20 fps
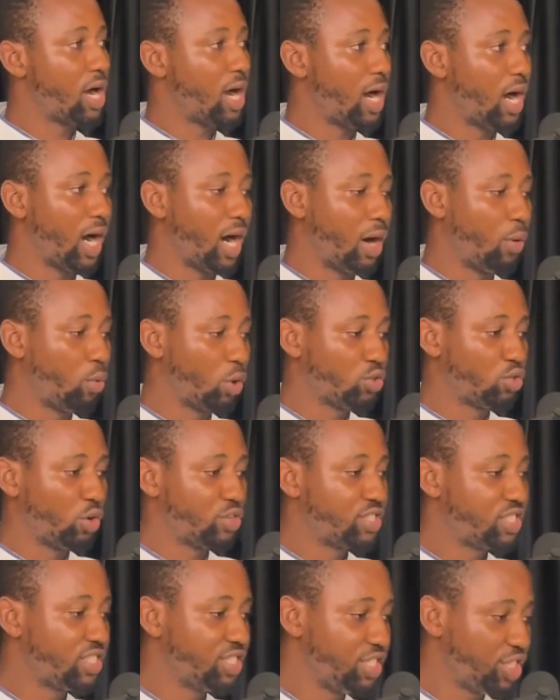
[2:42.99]
What
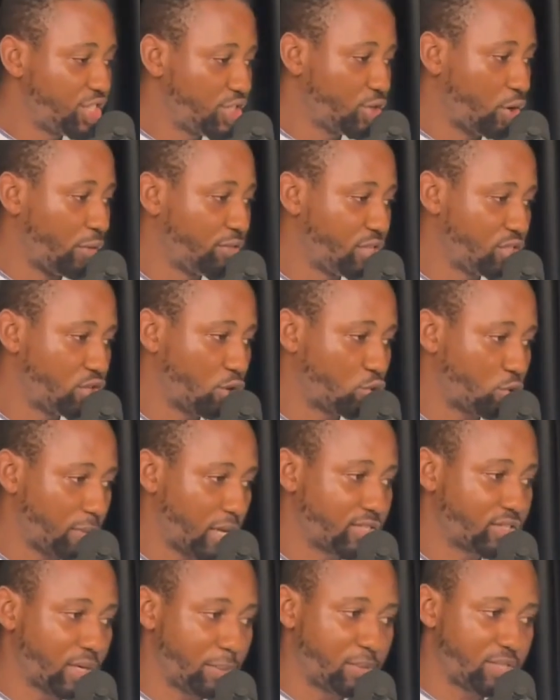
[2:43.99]
does each of these
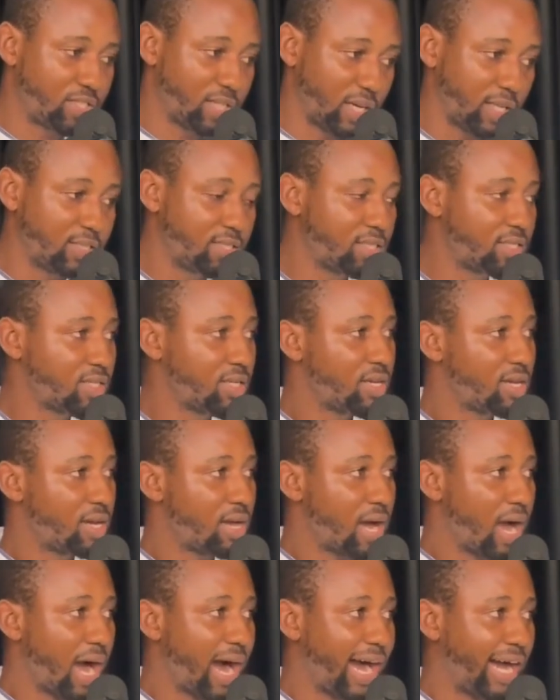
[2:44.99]
documents represent?
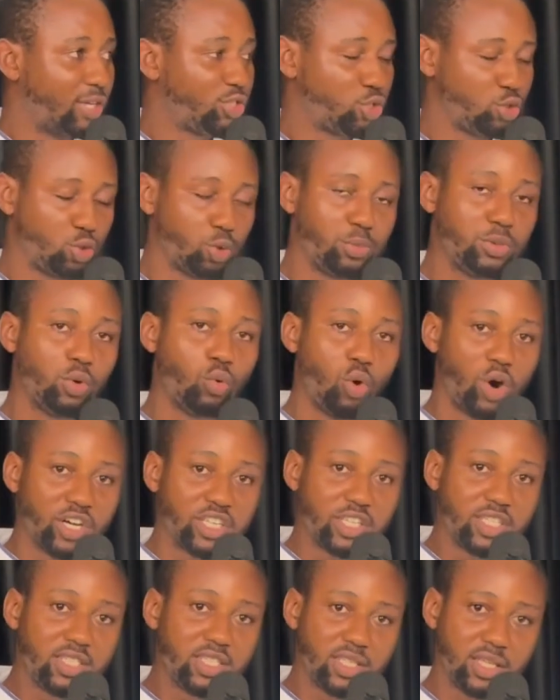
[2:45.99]
Should you be
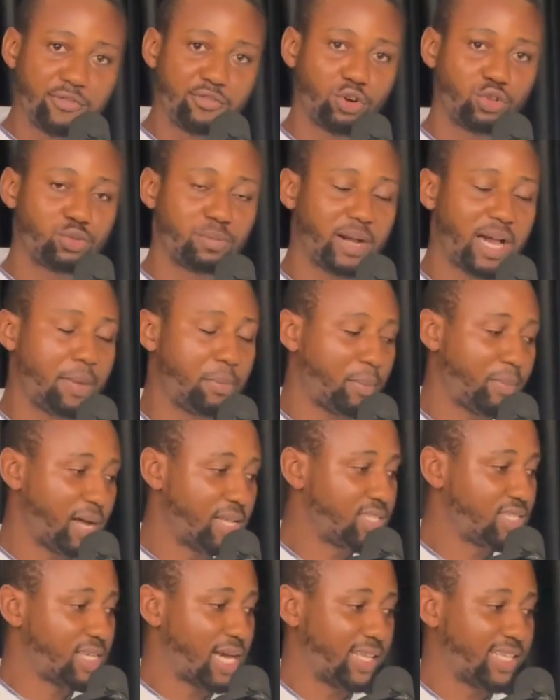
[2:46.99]
worried if you want to buy a
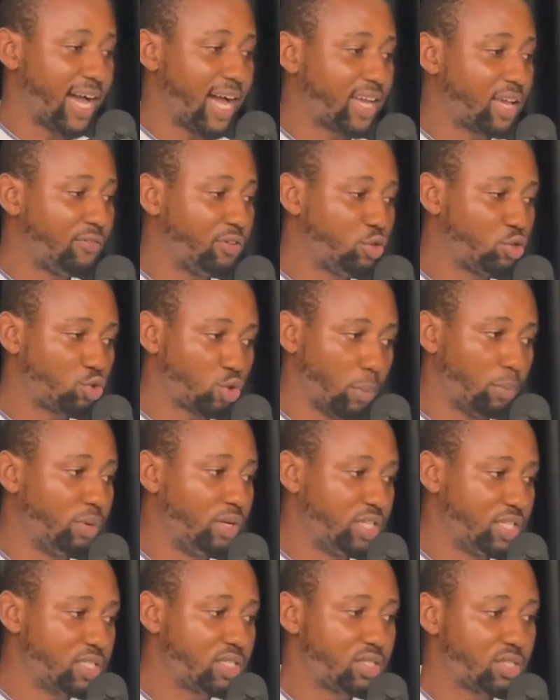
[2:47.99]
property and they're giving you
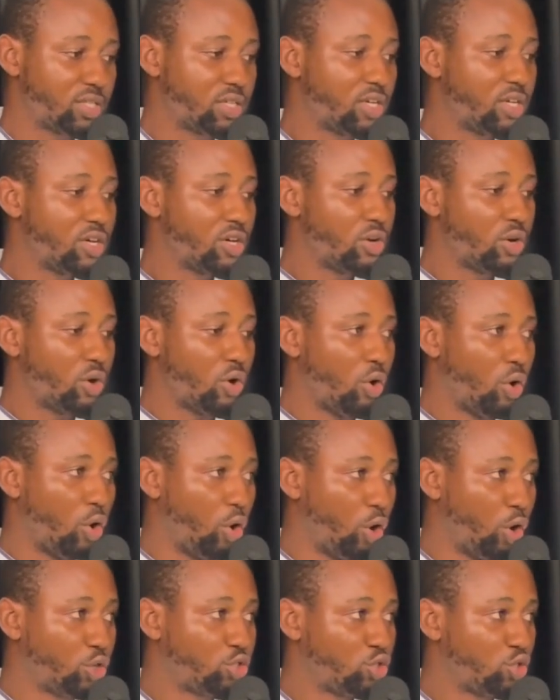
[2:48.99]
sublease?
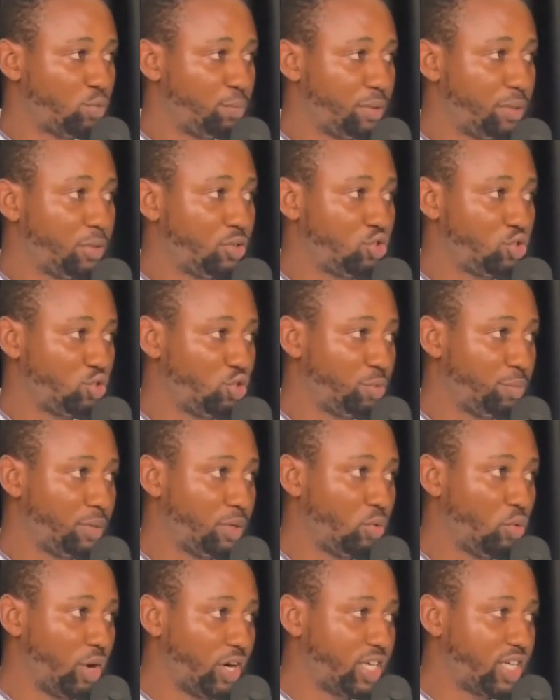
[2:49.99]
Or should you be
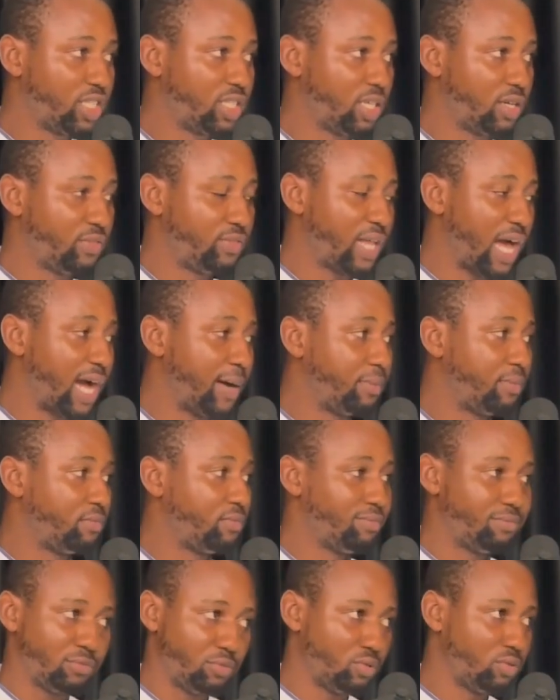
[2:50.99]
worried if that
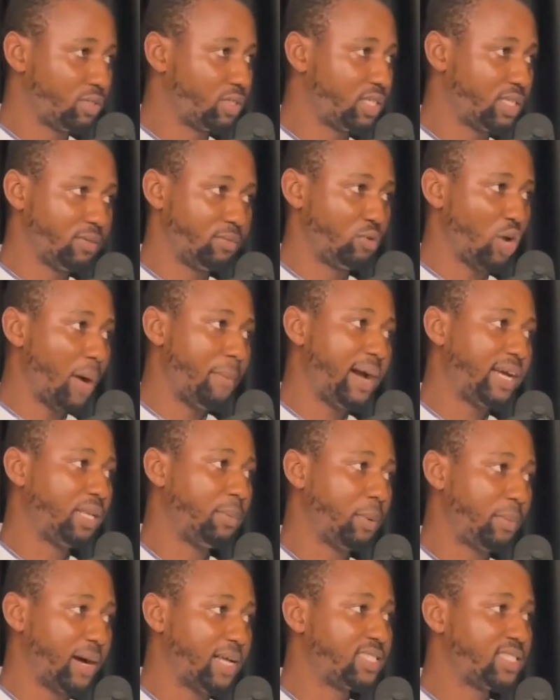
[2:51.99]
you are buying a
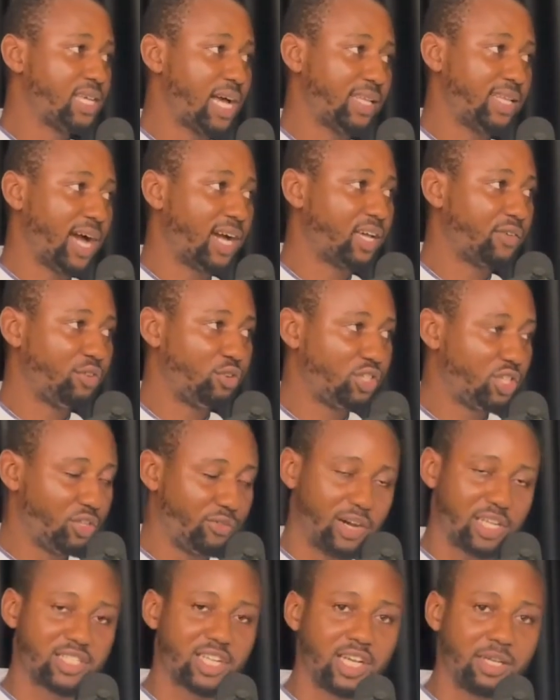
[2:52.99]
property and they'll give you a deed of
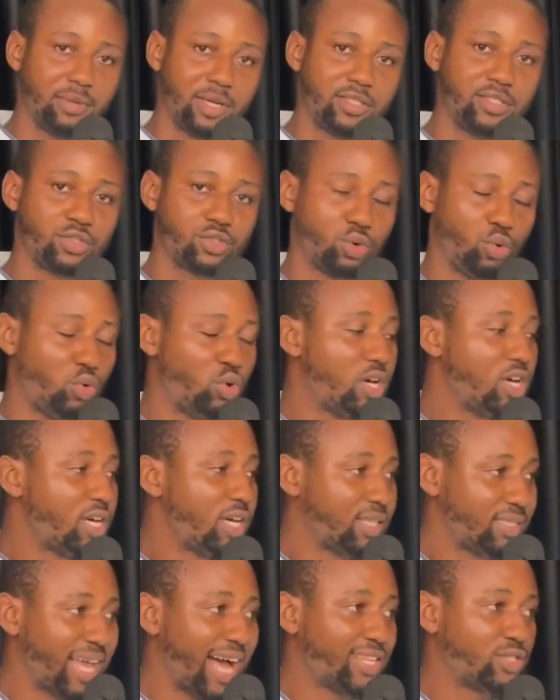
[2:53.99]
assignment? So
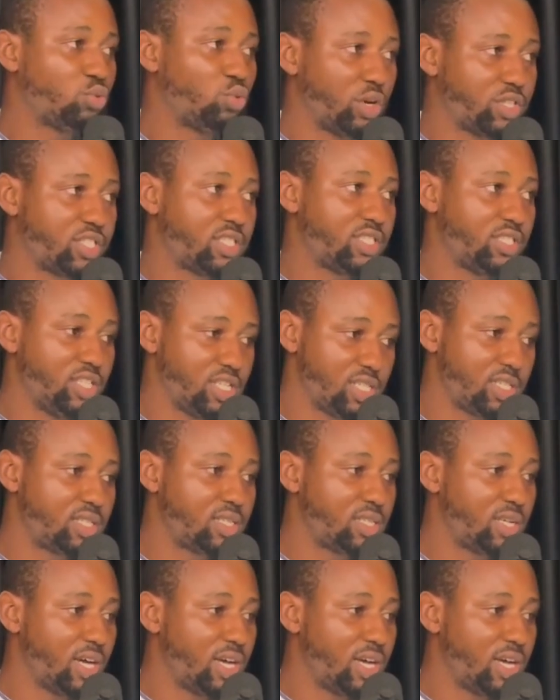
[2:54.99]
that's what this